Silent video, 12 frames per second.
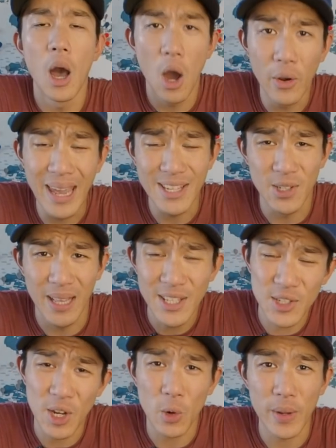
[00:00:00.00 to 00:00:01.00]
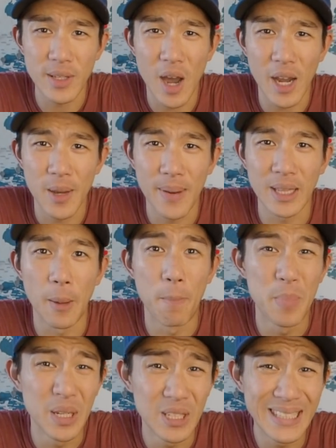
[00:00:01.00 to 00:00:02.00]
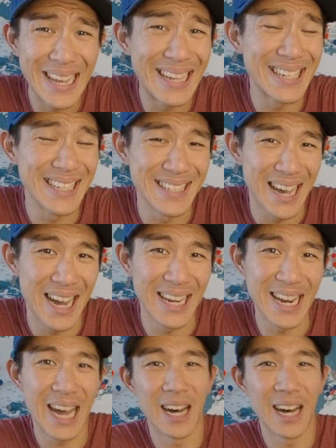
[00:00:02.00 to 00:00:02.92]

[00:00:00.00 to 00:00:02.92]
Okay, so let's start with talking about the build and design